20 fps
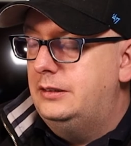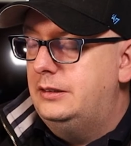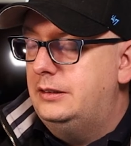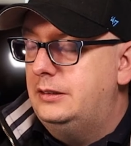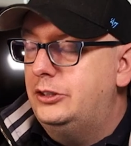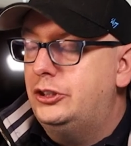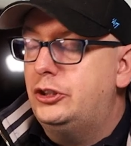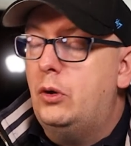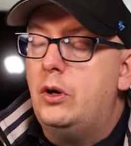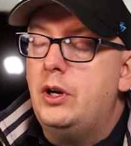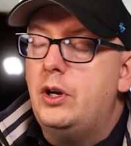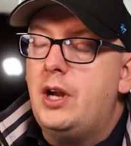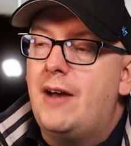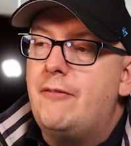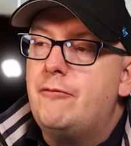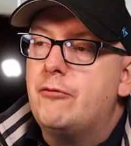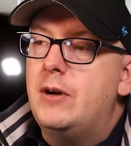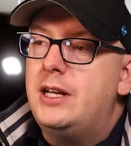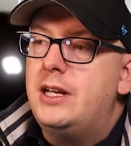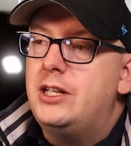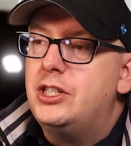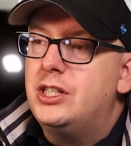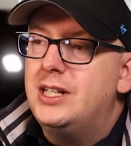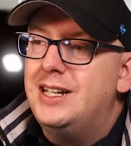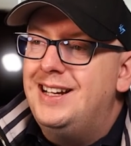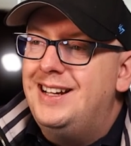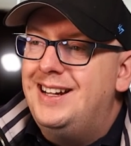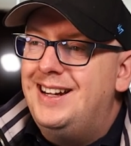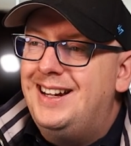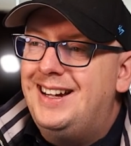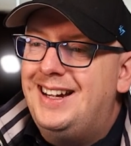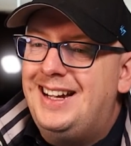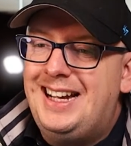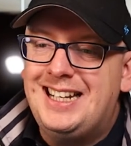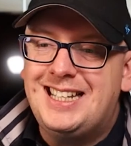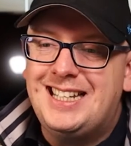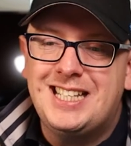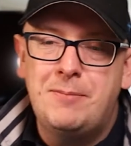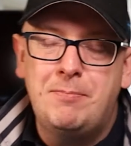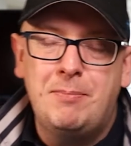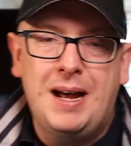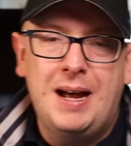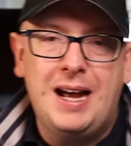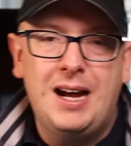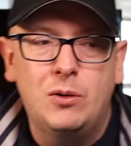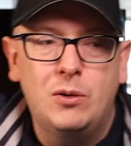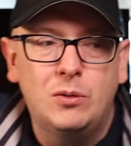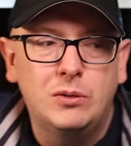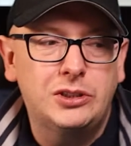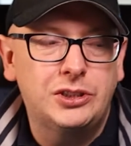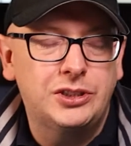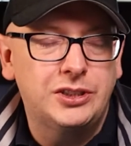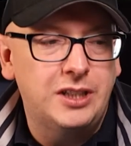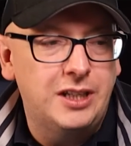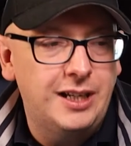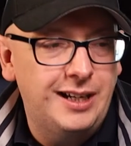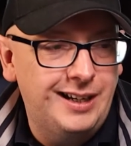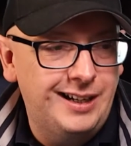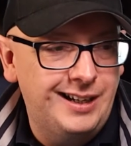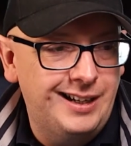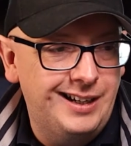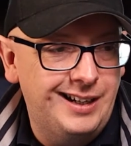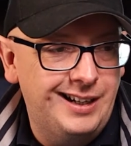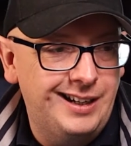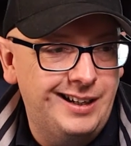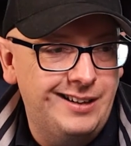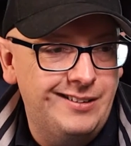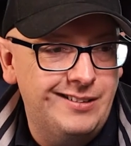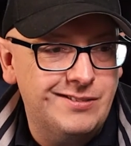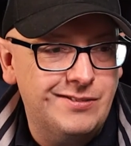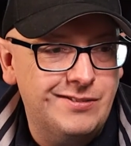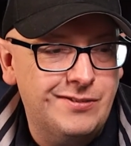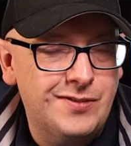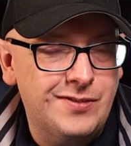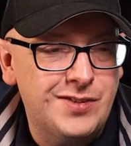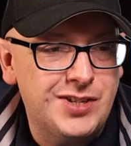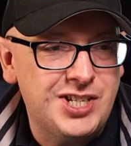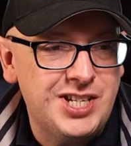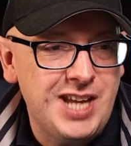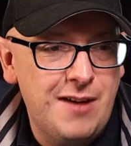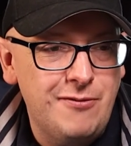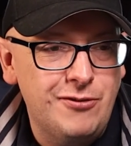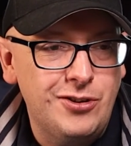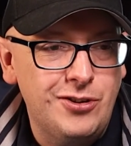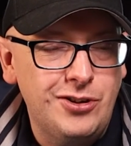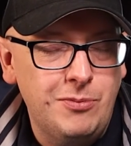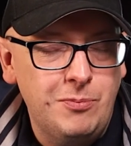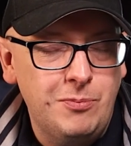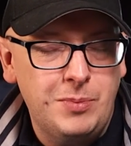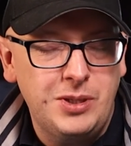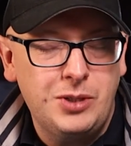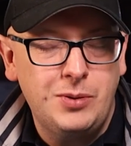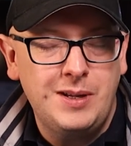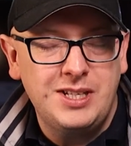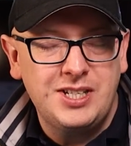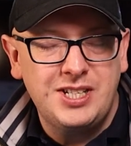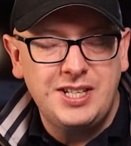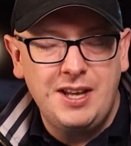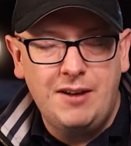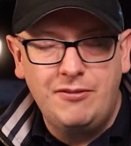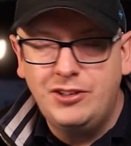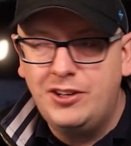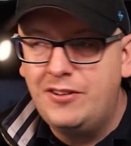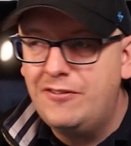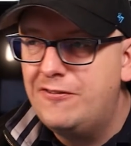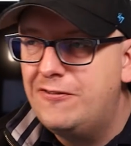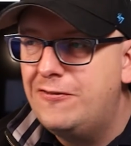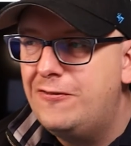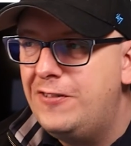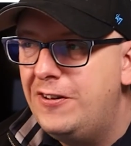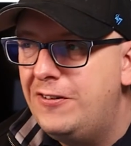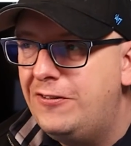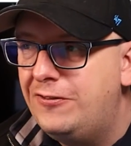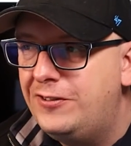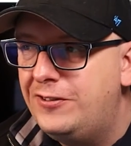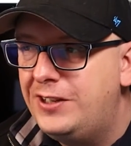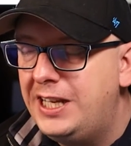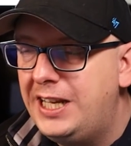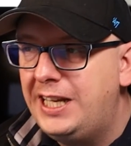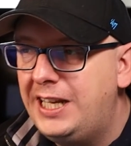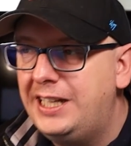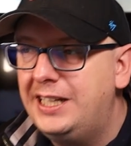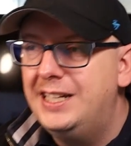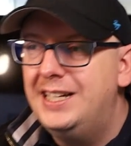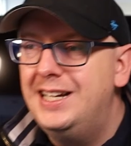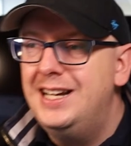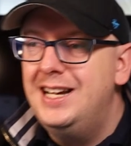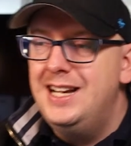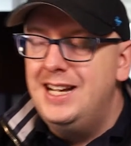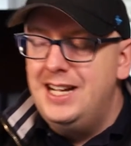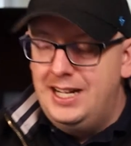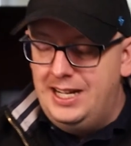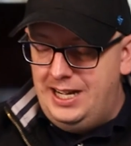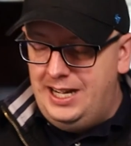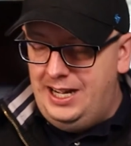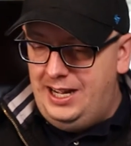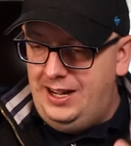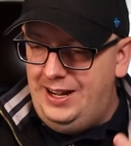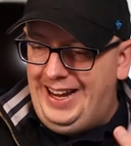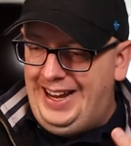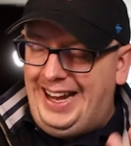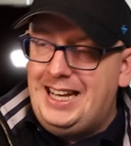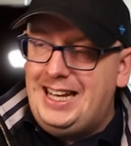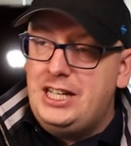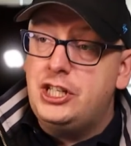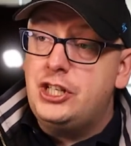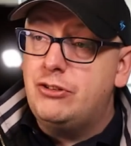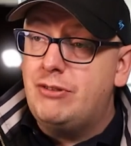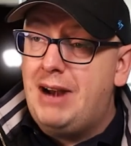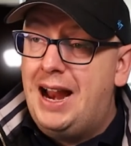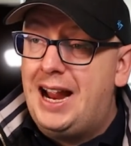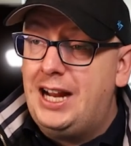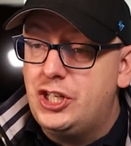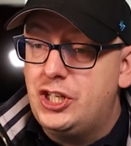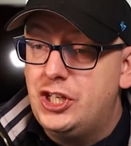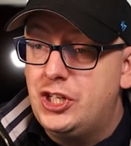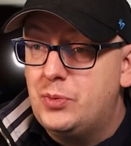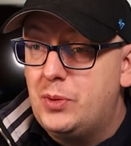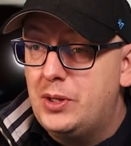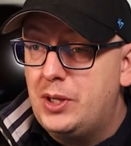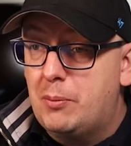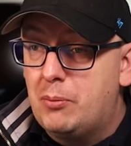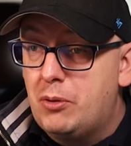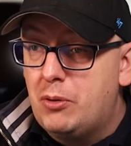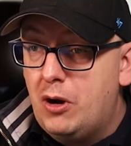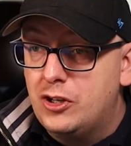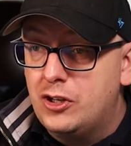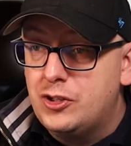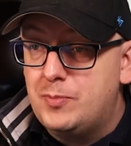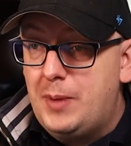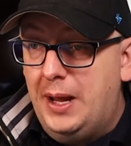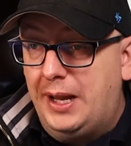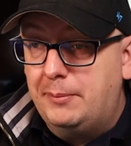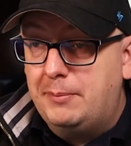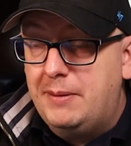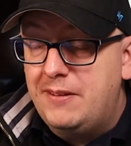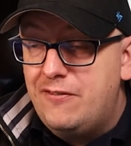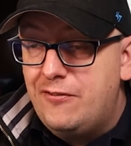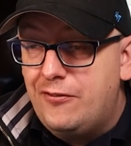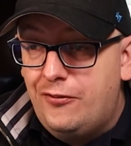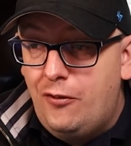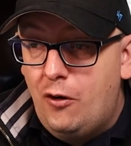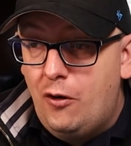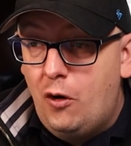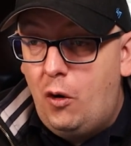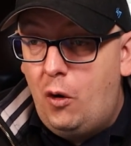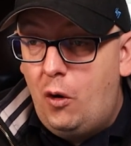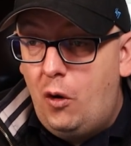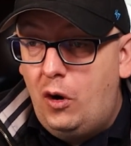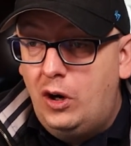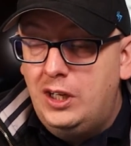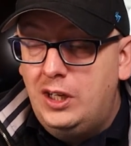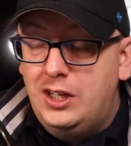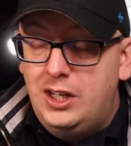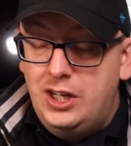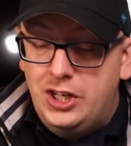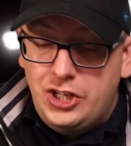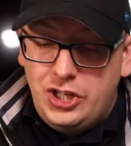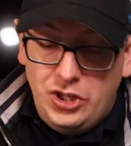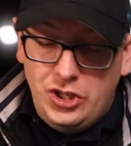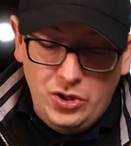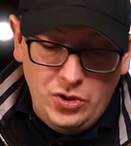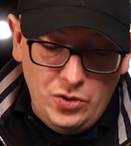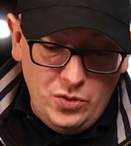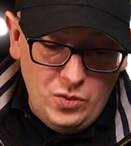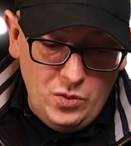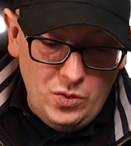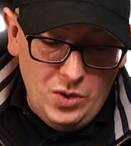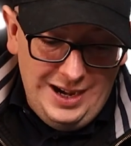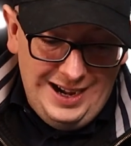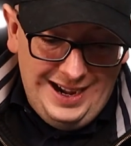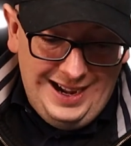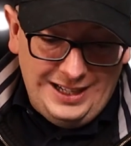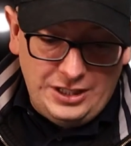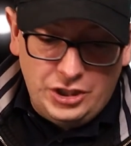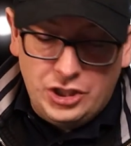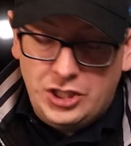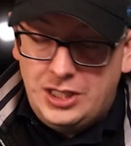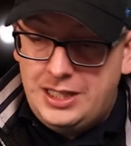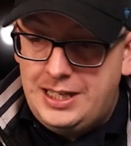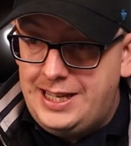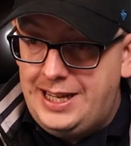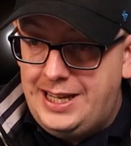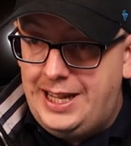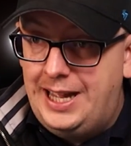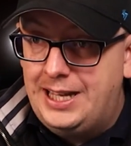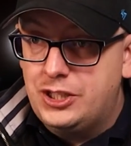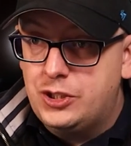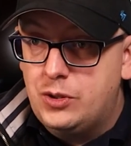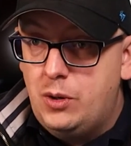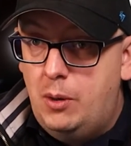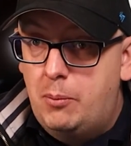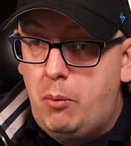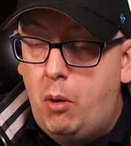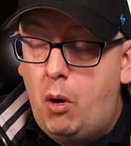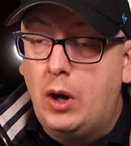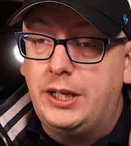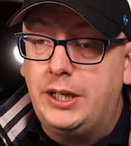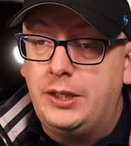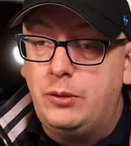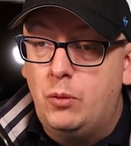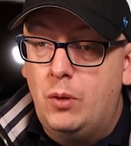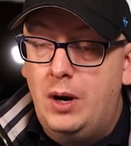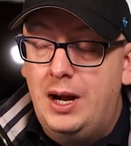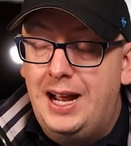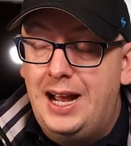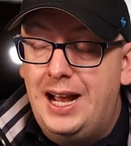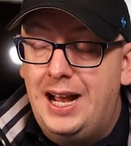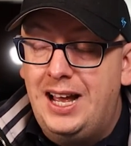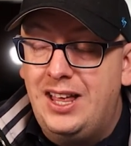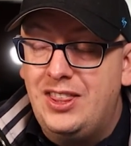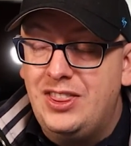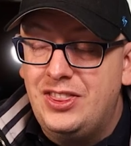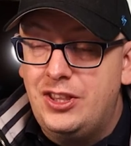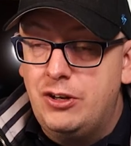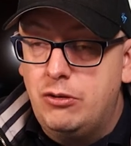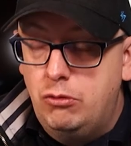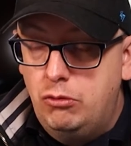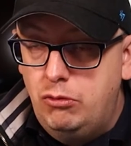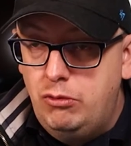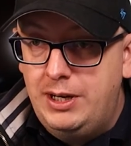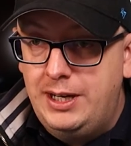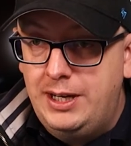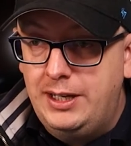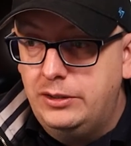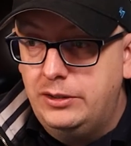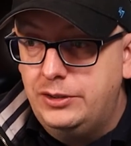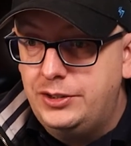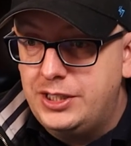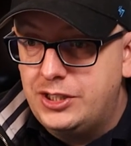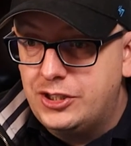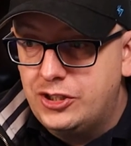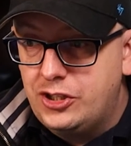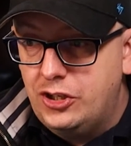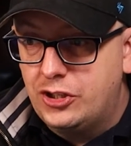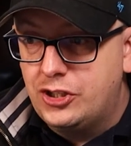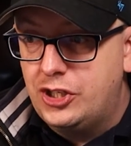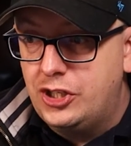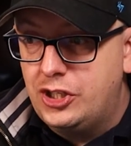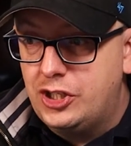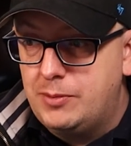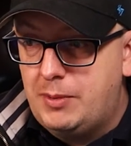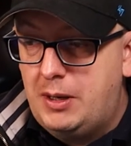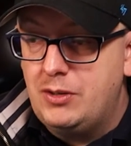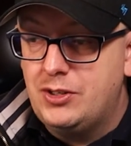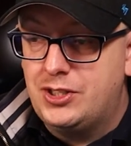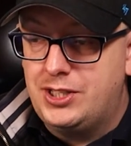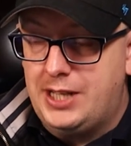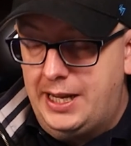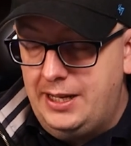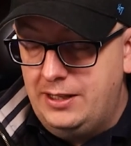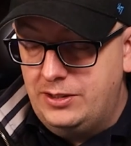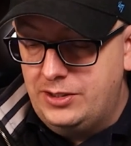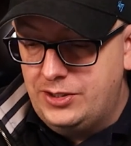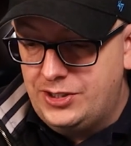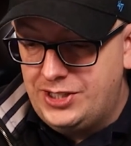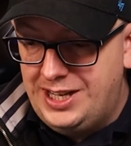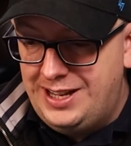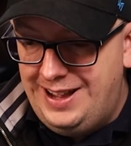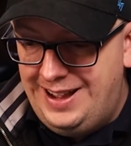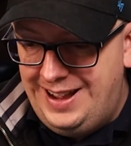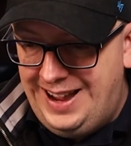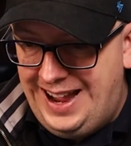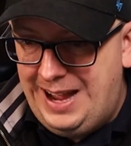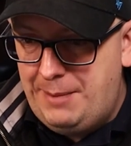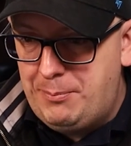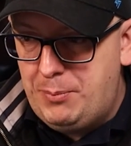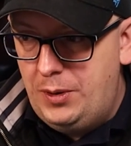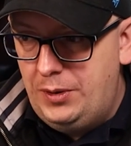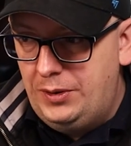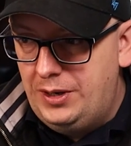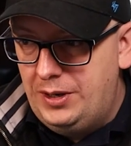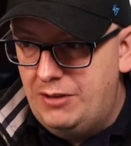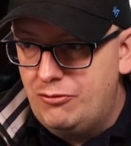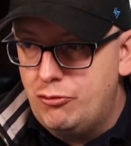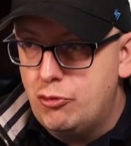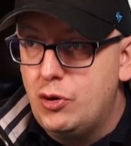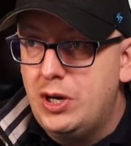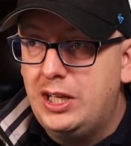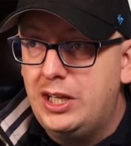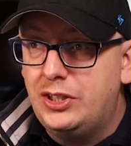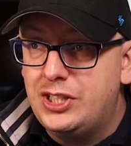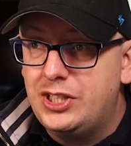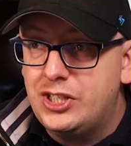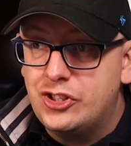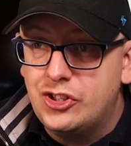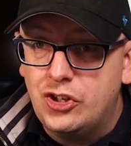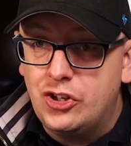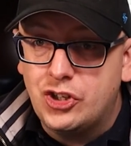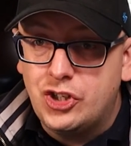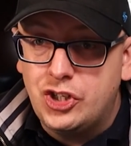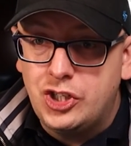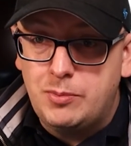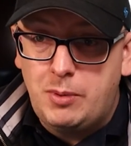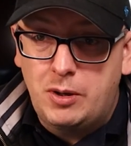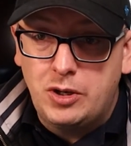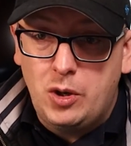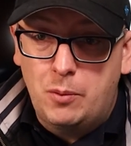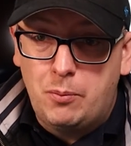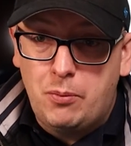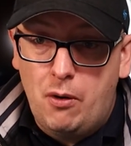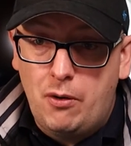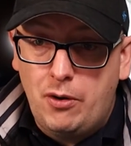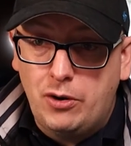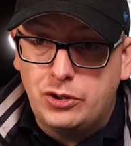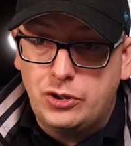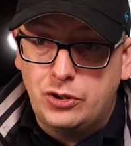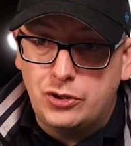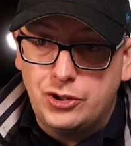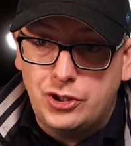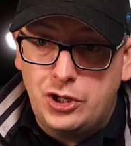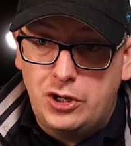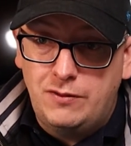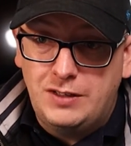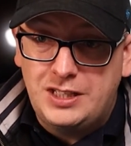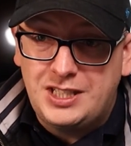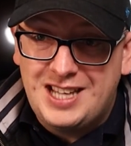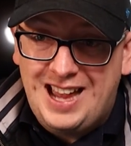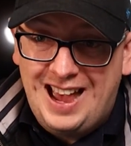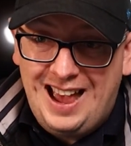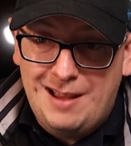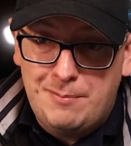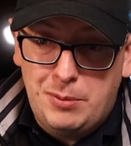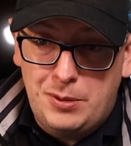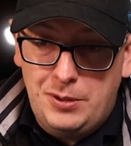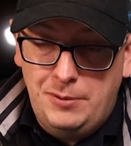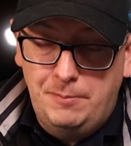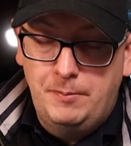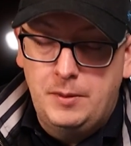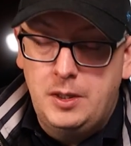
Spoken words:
So on average, it's about between 7 and 15 interactions with a prospect before you actually get to a point where the real discussions about sales happen, real discussions about your product or service happen.